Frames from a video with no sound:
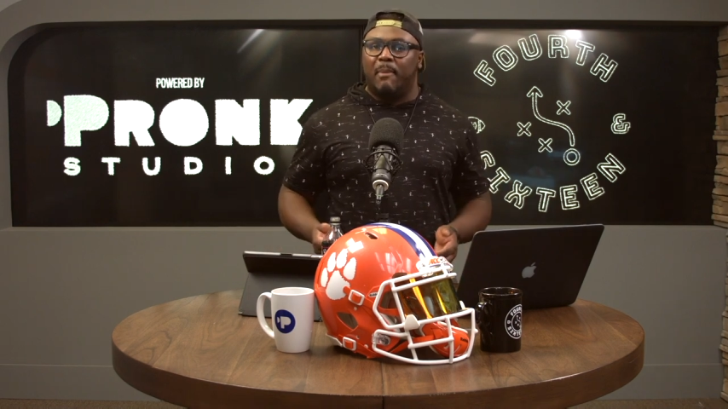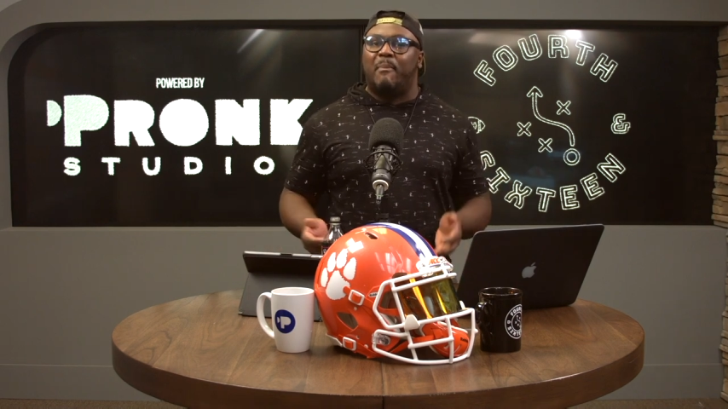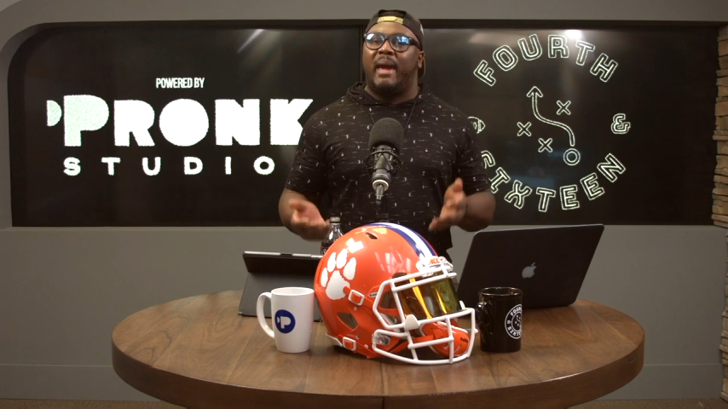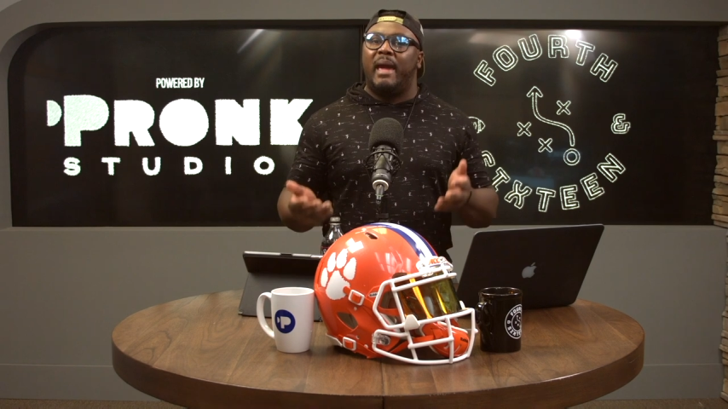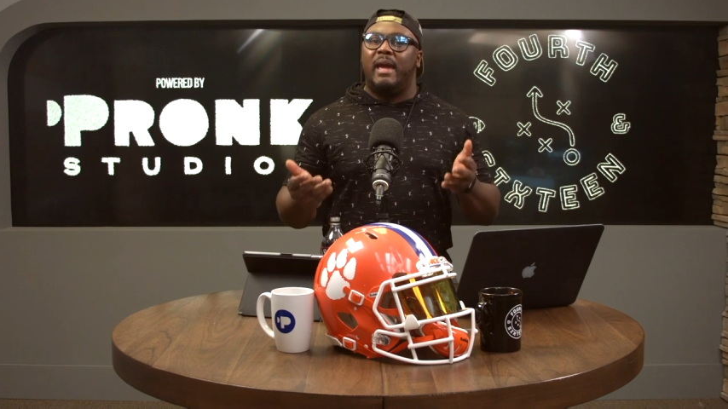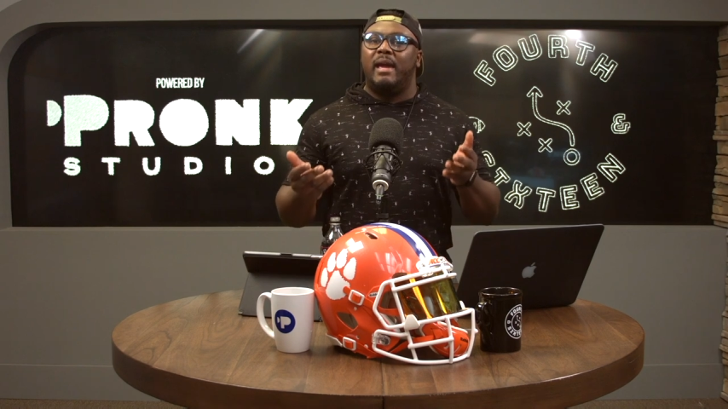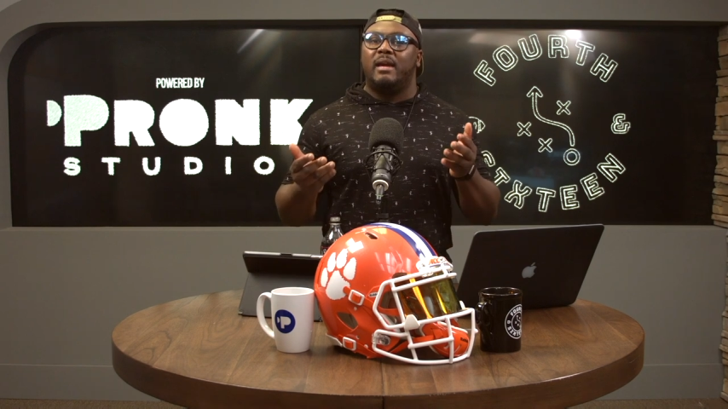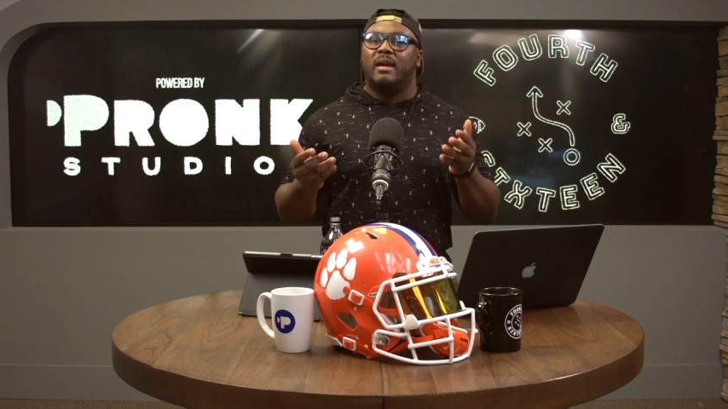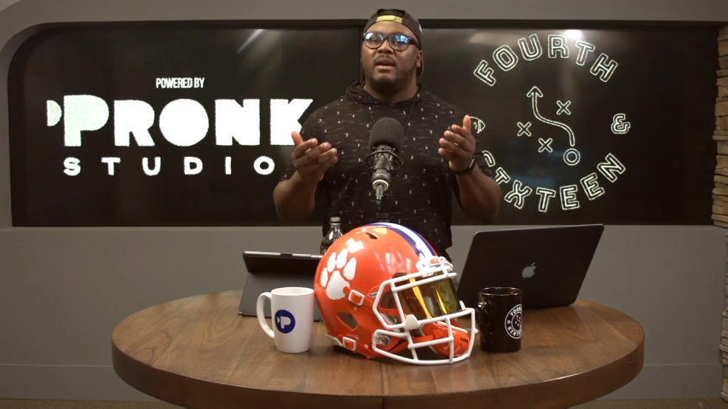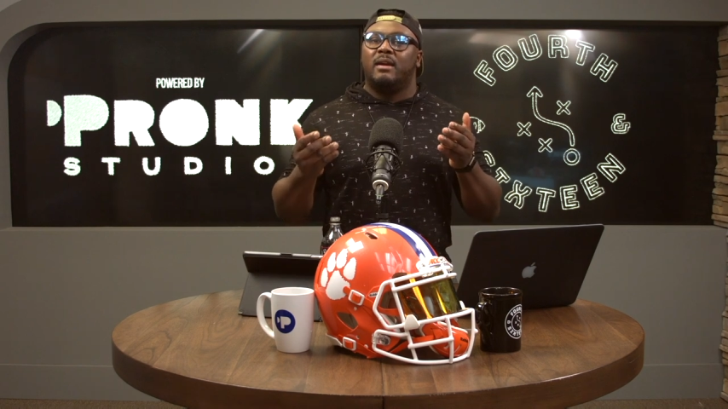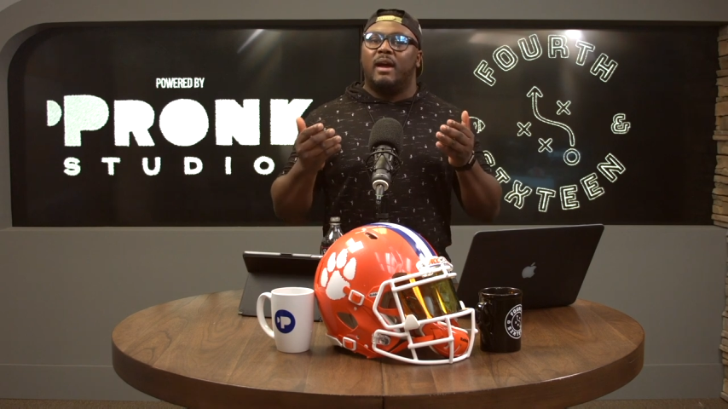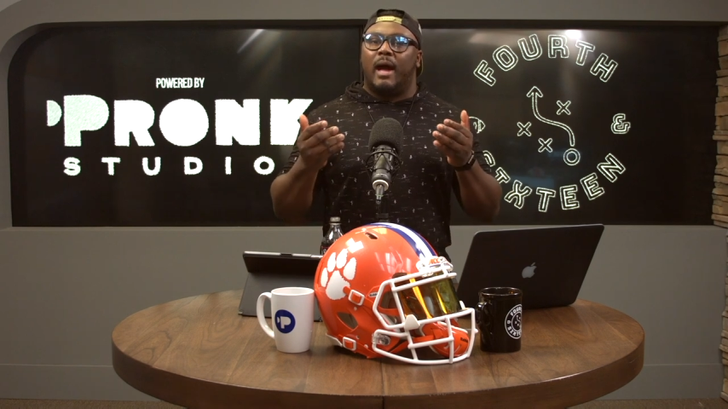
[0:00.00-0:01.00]
paying
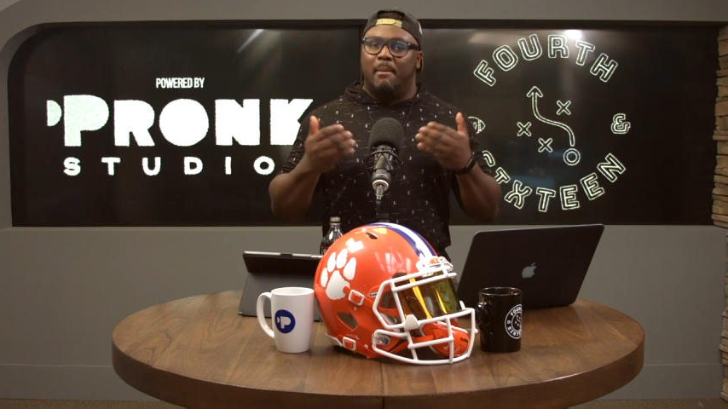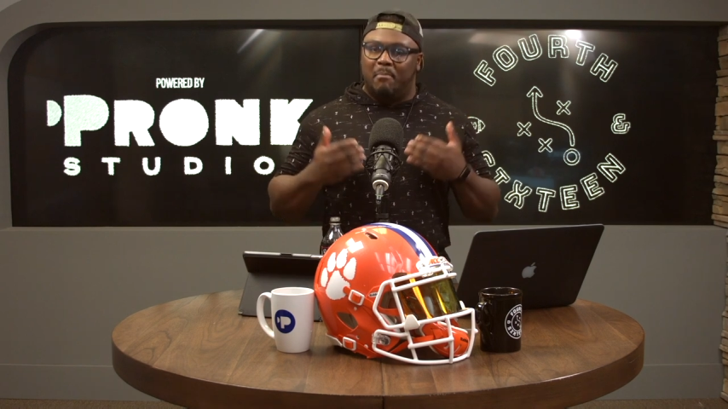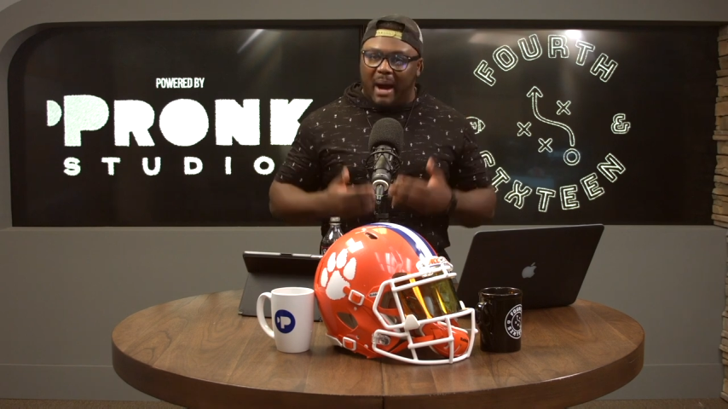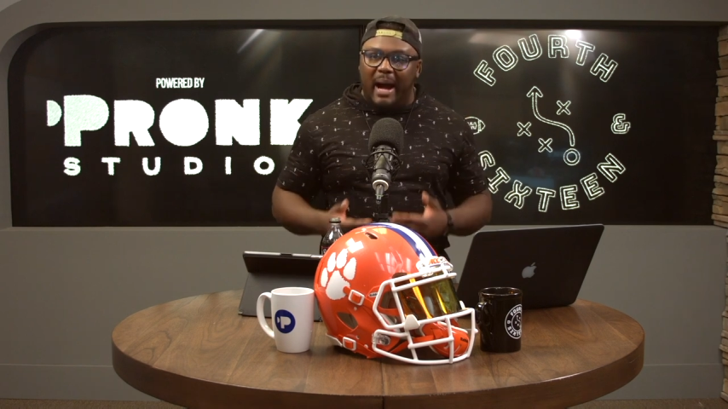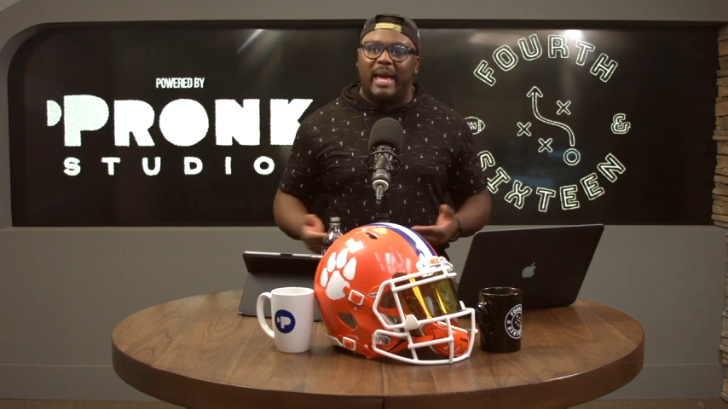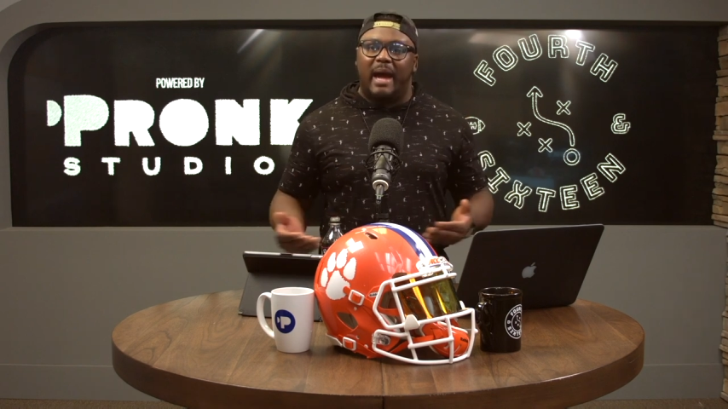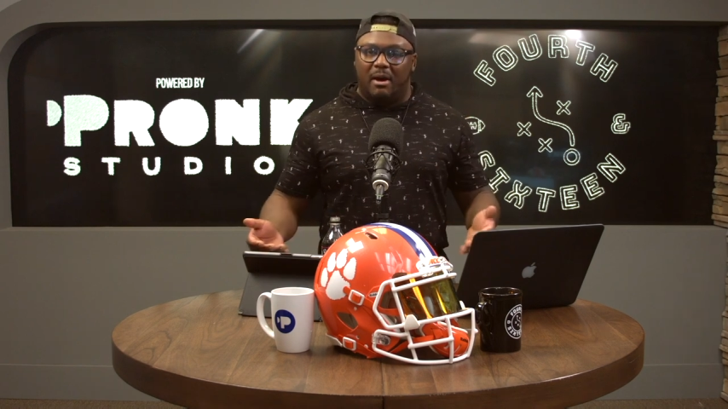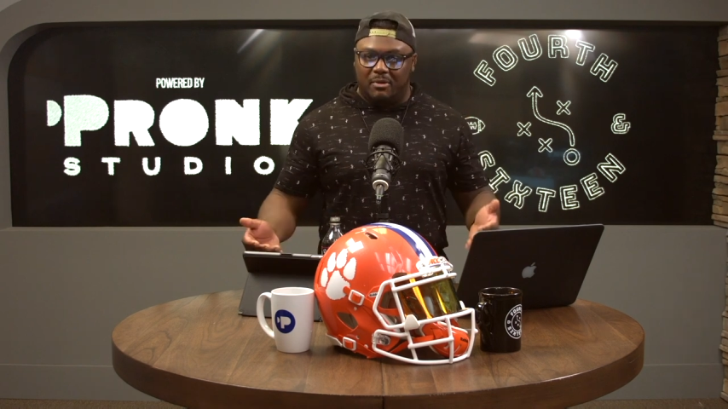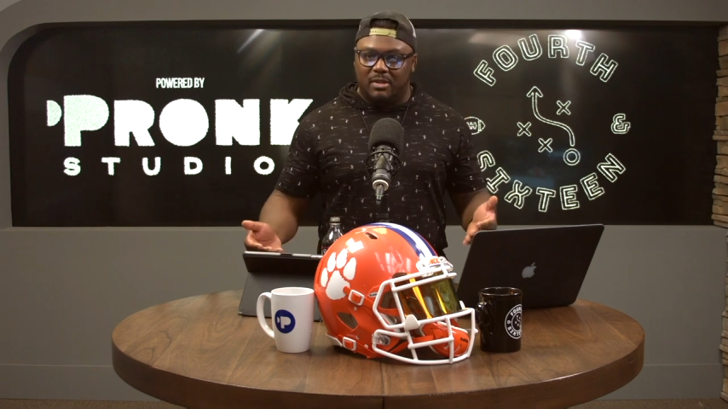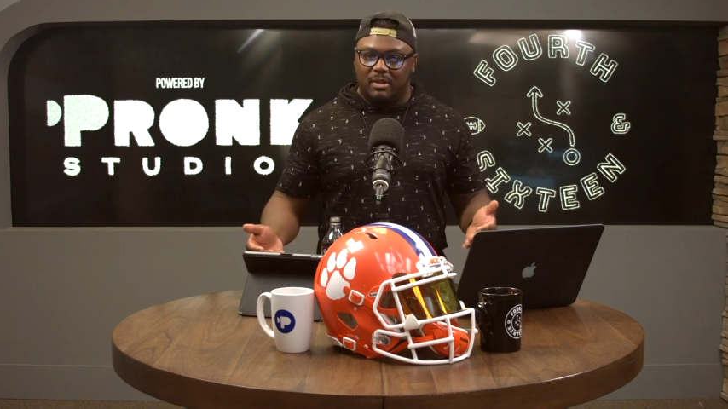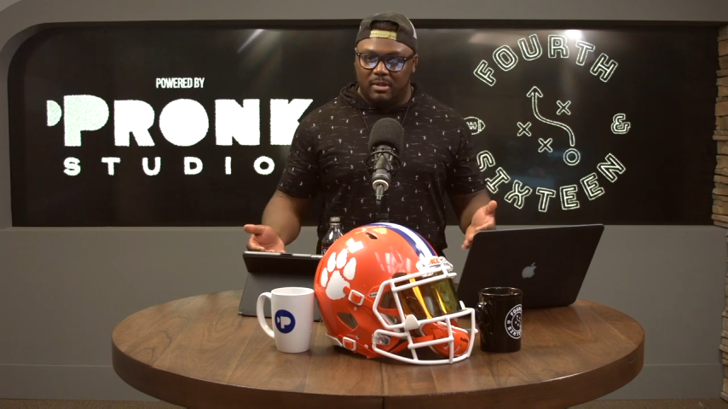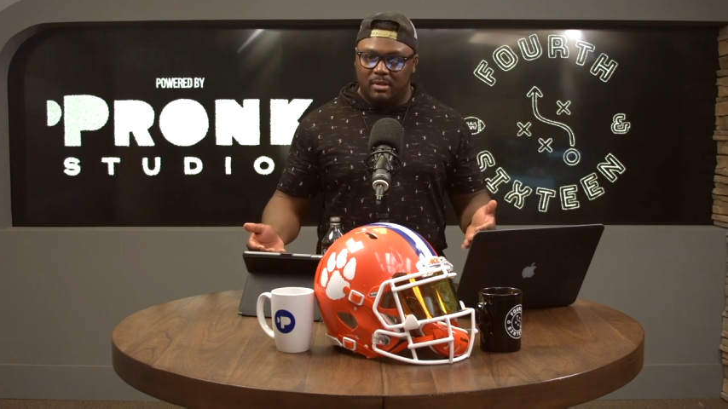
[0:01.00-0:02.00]
a buyout